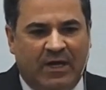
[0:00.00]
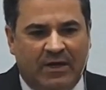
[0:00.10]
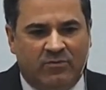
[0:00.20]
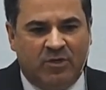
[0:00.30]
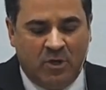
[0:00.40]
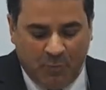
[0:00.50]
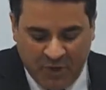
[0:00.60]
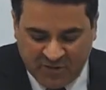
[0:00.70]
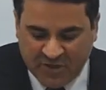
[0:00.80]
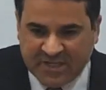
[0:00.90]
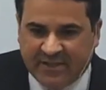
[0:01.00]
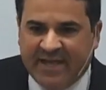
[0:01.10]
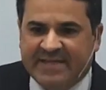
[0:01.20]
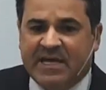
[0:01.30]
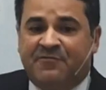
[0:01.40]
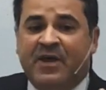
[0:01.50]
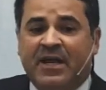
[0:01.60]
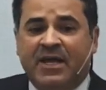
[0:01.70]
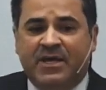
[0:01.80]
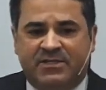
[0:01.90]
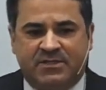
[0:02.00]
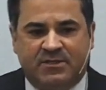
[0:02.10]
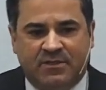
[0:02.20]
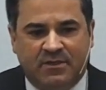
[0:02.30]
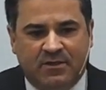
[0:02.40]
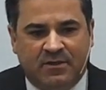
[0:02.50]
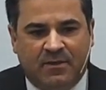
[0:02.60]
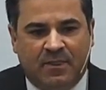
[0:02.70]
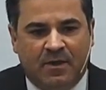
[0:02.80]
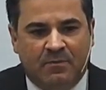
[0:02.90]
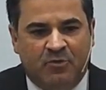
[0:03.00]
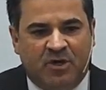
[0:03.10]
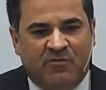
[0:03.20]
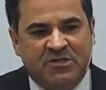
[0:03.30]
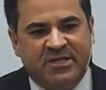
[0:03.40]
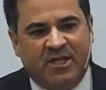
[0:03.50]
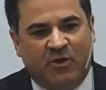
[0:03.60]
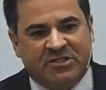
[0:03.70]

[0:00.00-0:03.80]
That's why you need to be blessed. That's why you need to be happy.